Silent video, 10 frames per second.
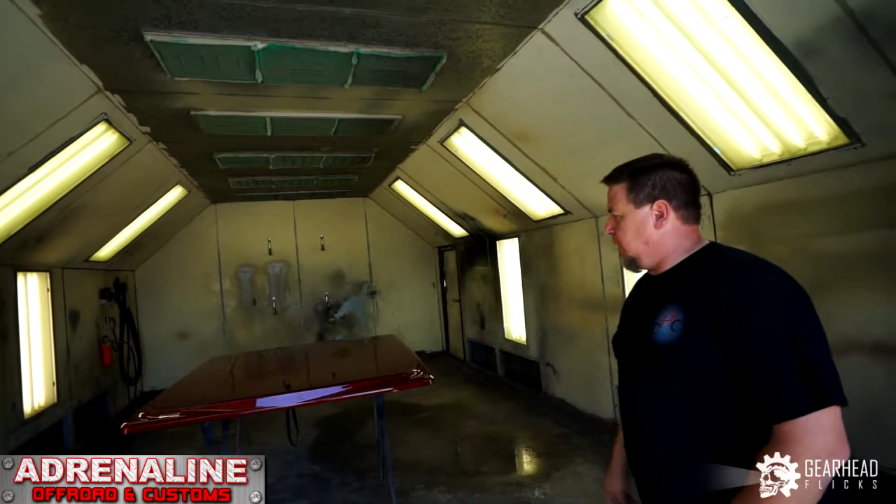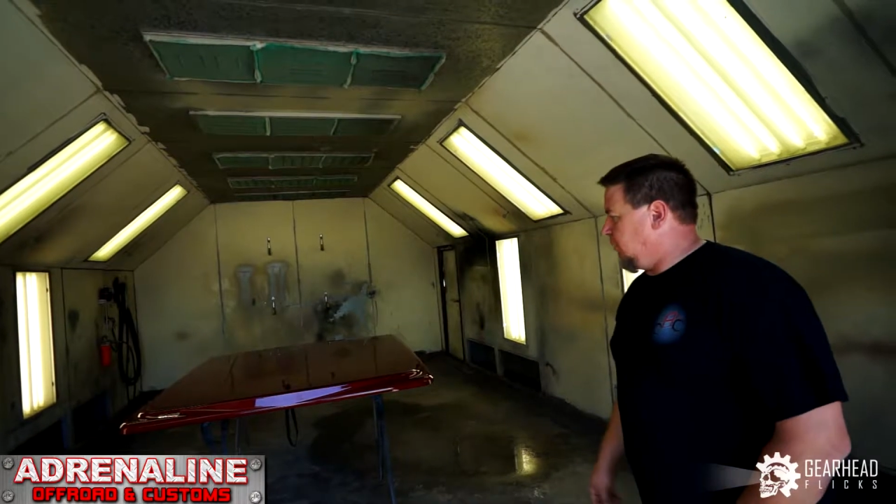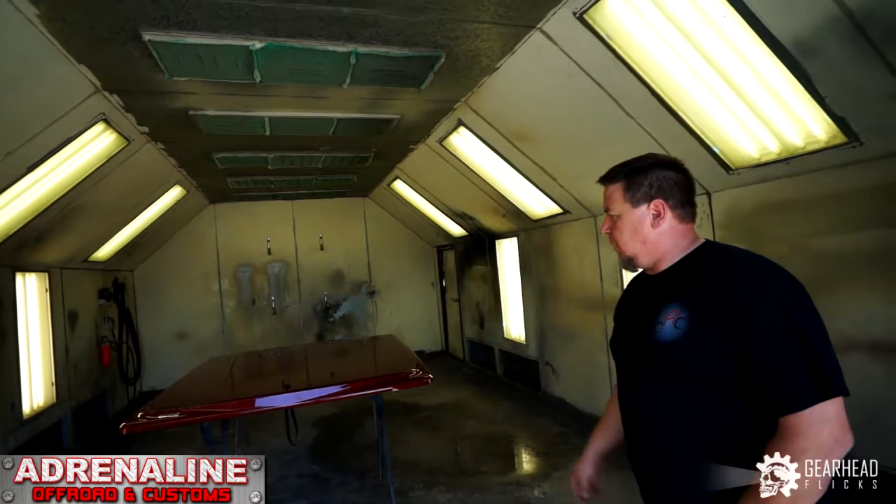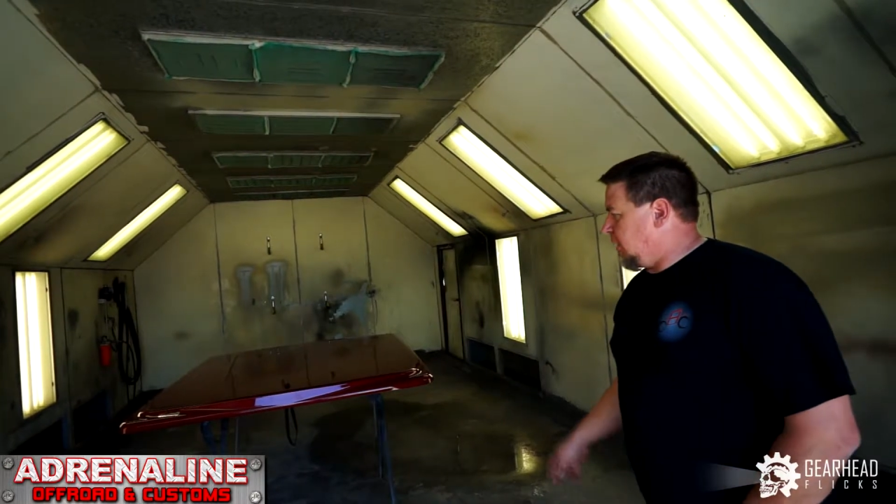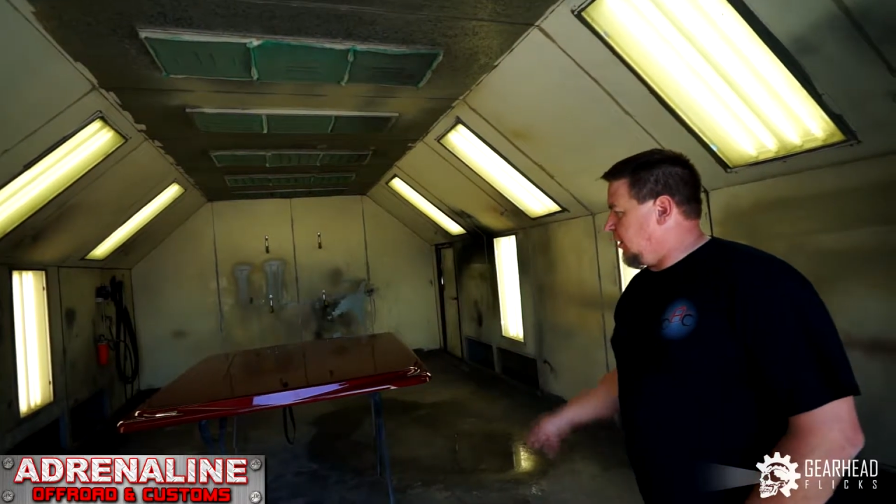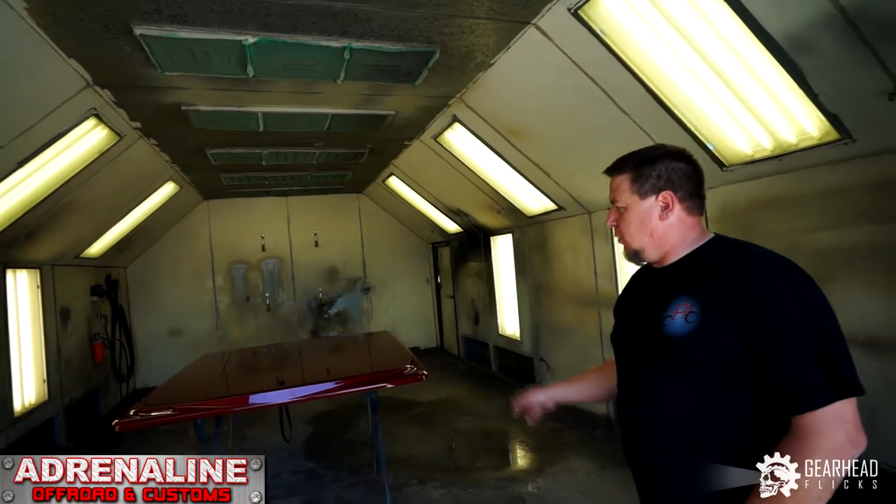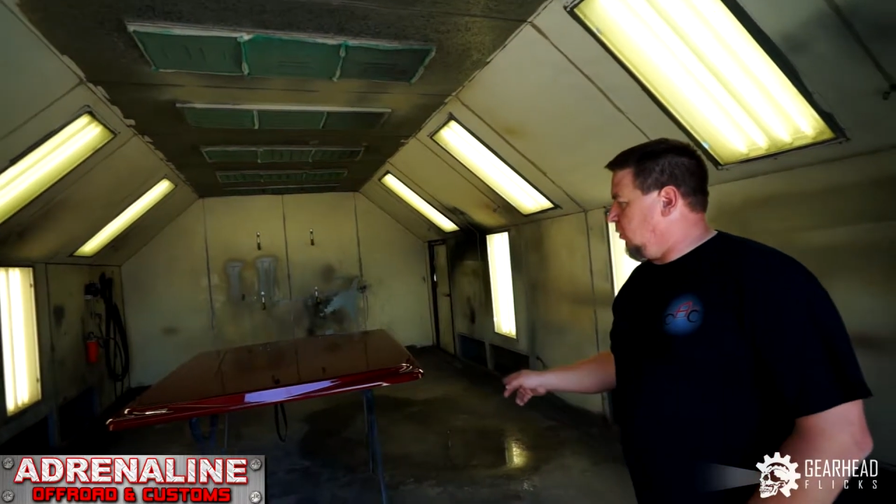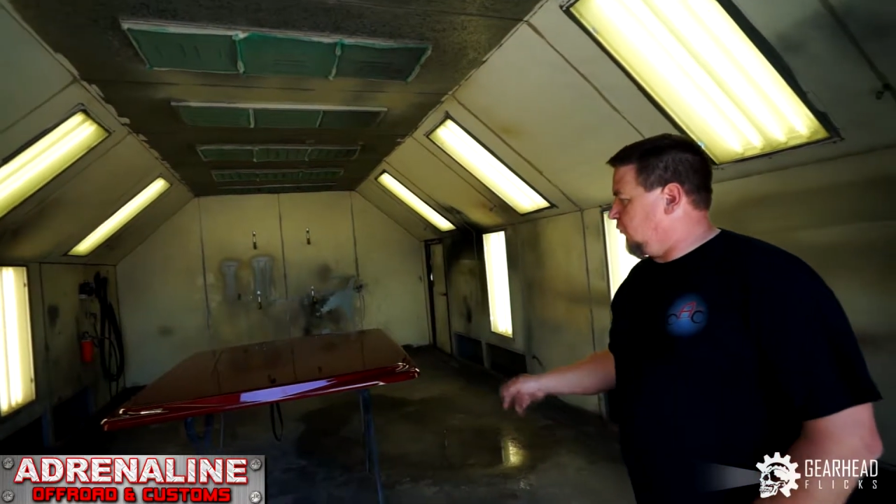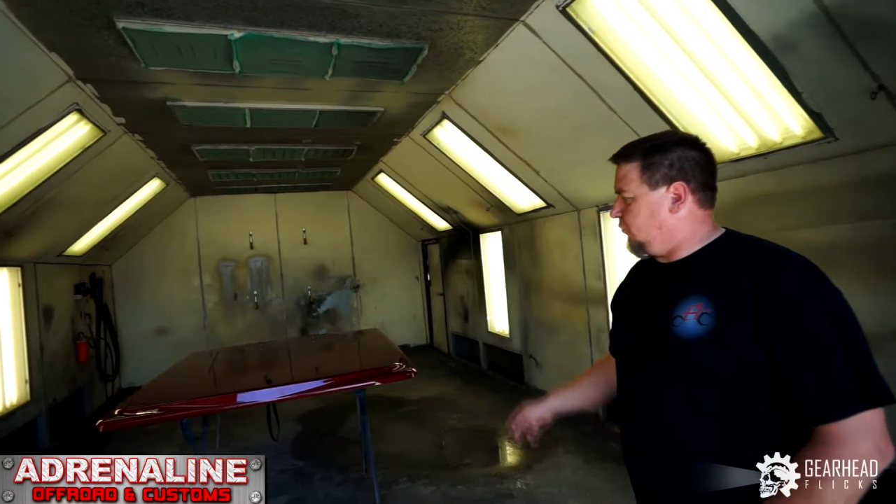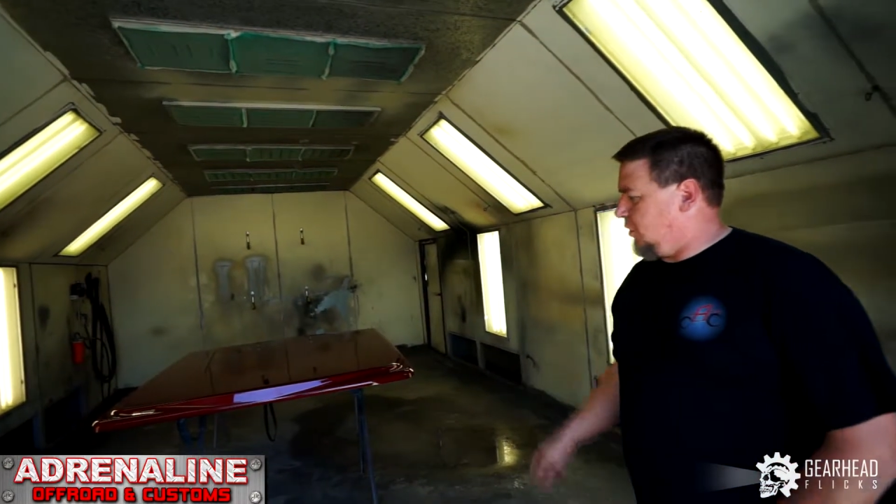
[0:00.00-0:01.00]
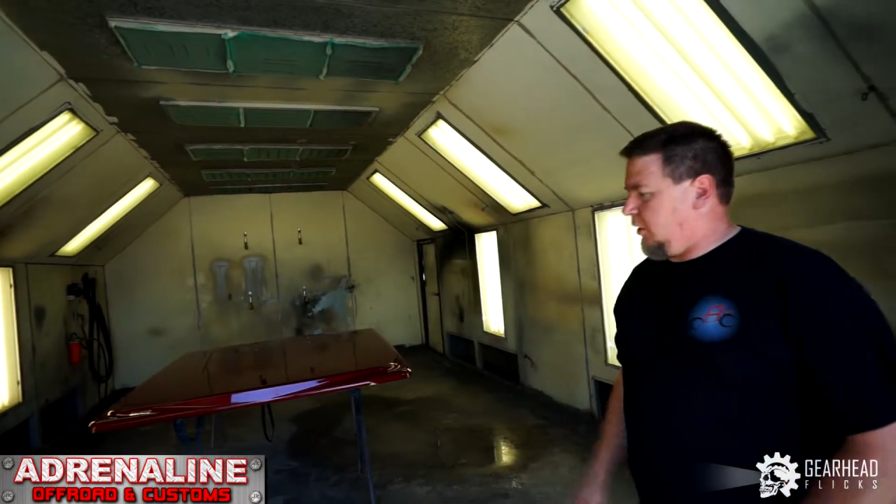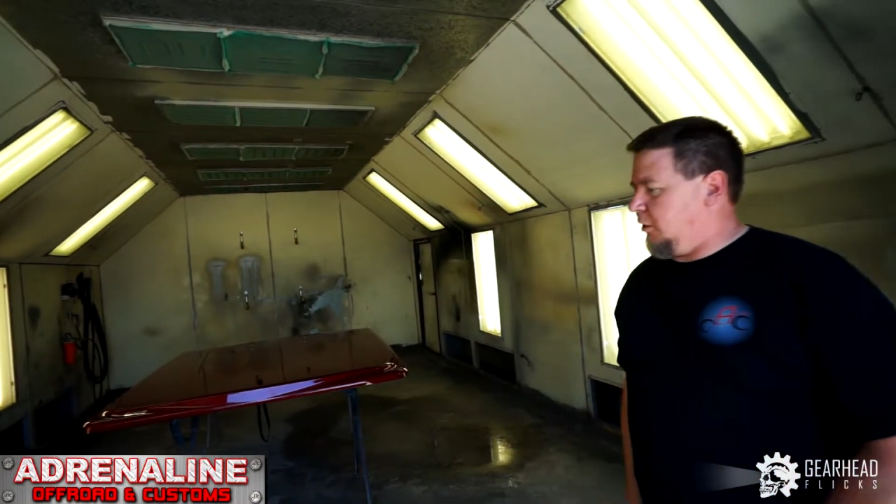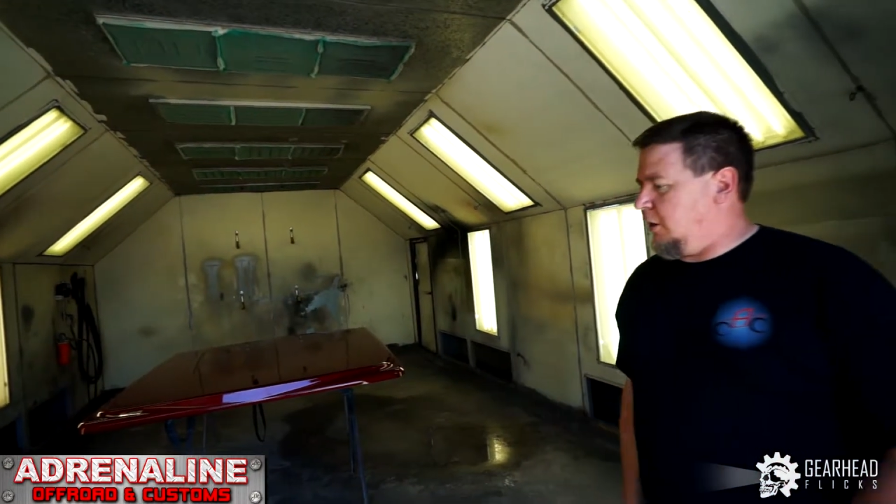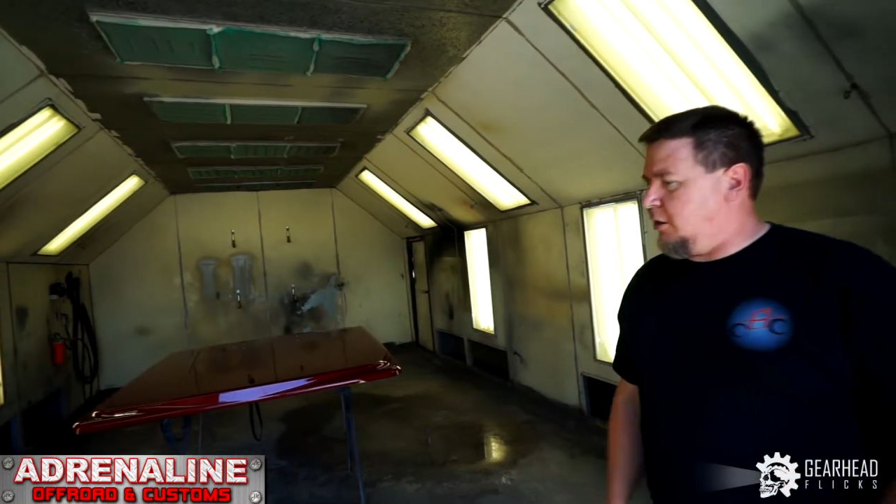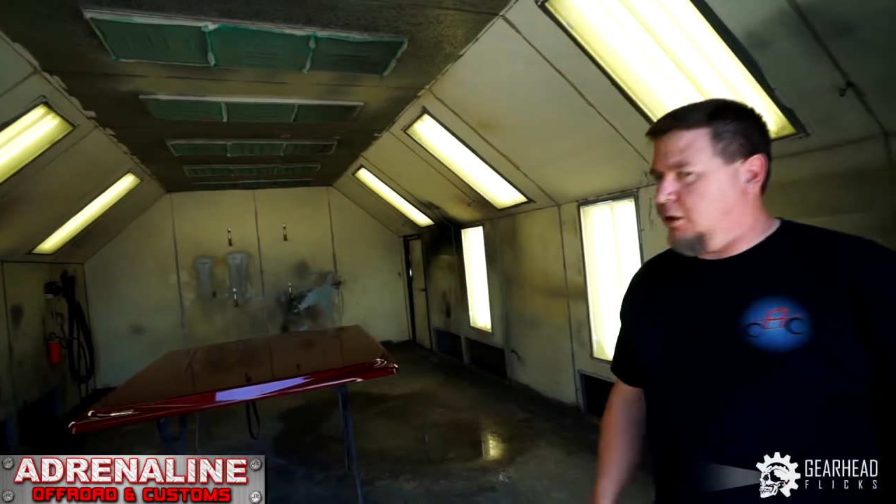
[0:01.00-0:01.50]
getting ready to go on the truck
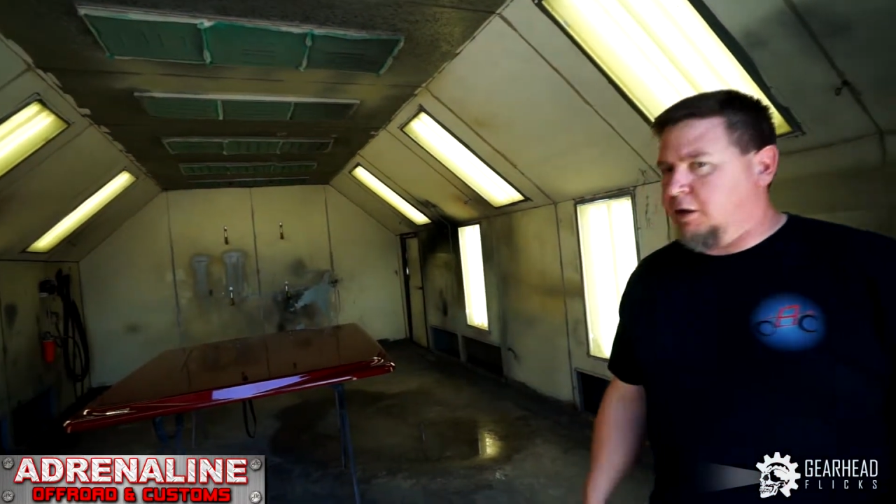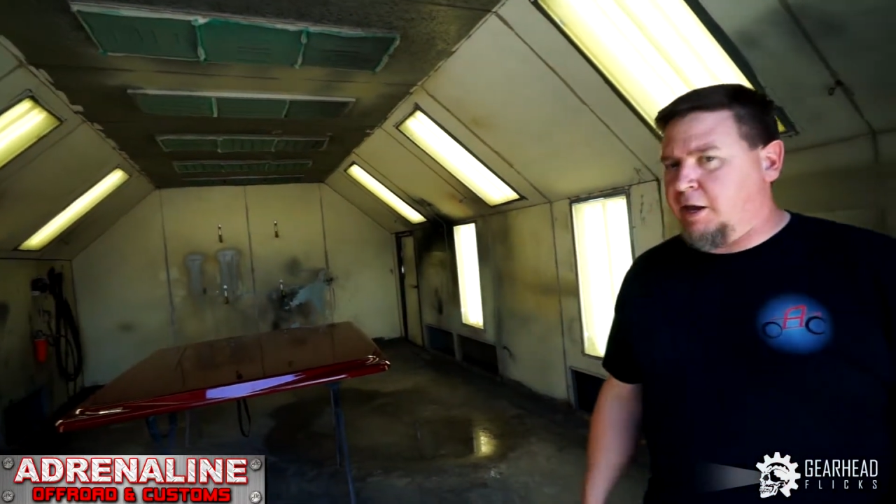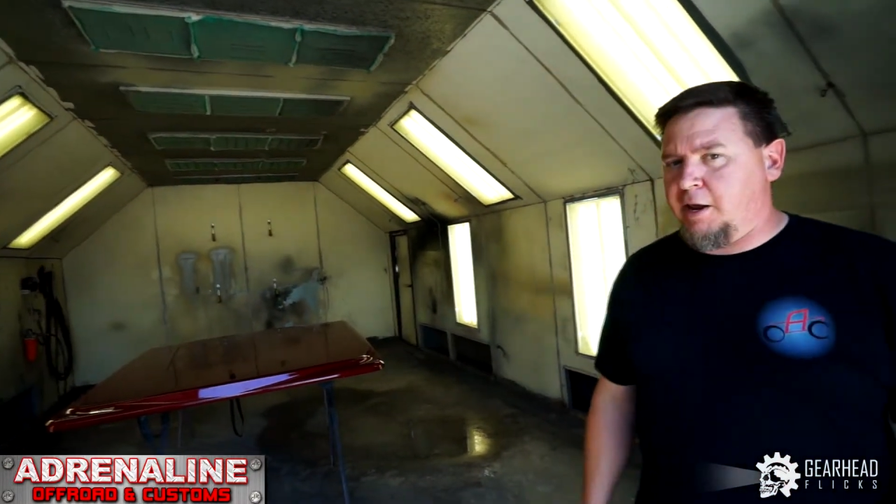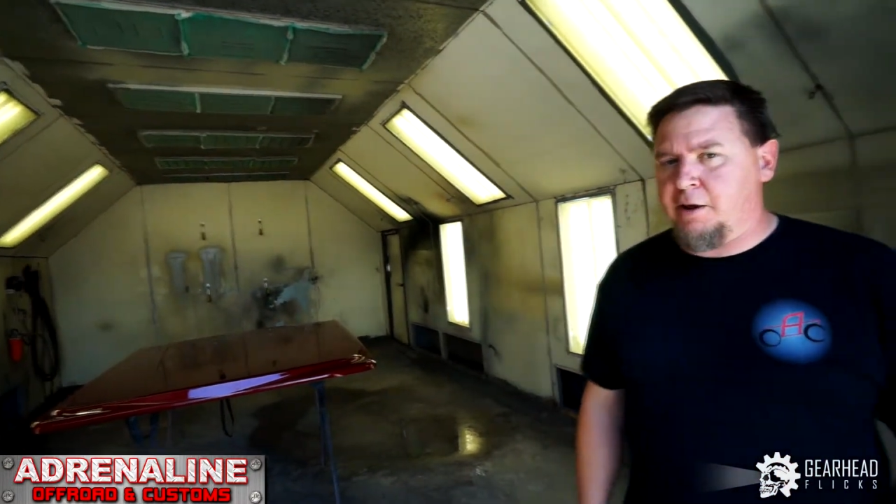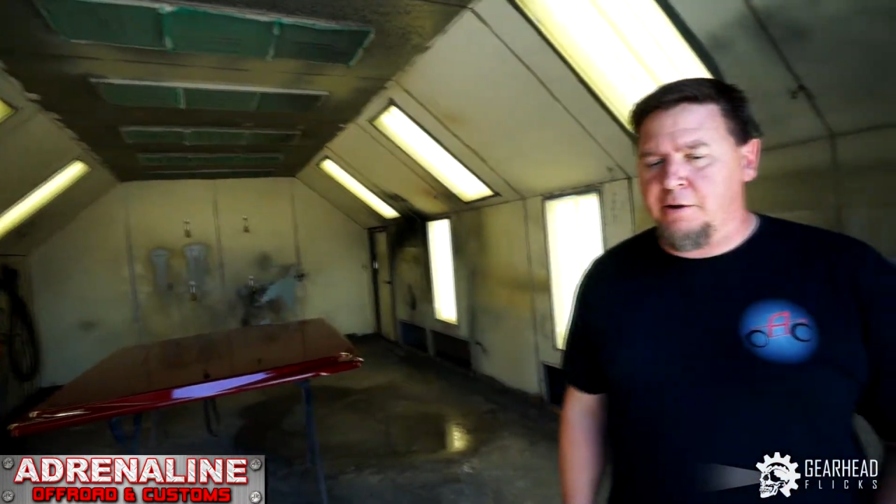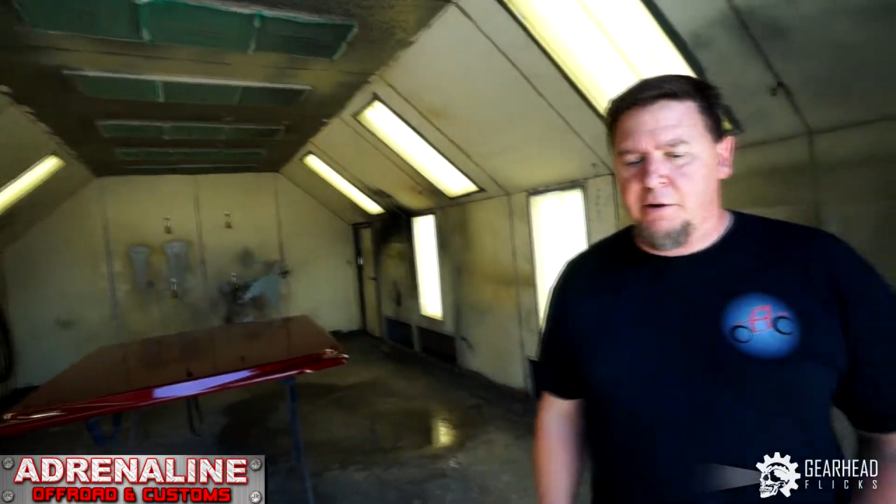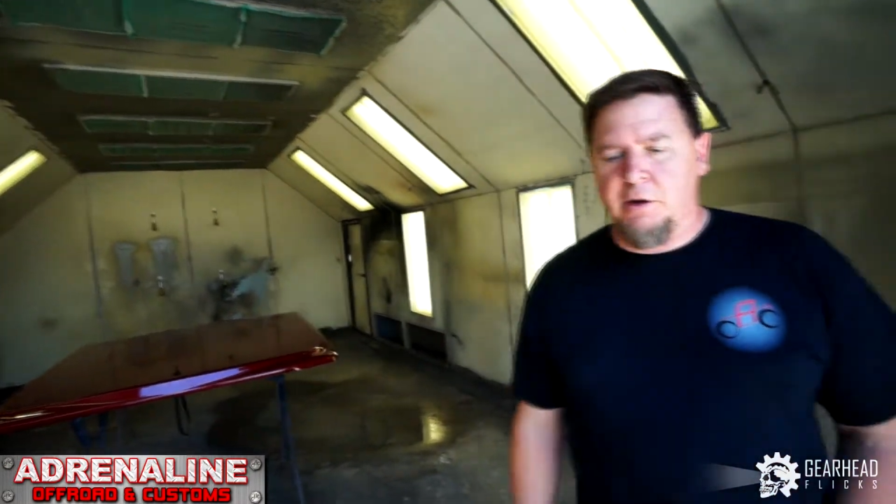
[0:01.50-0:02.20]
here later today.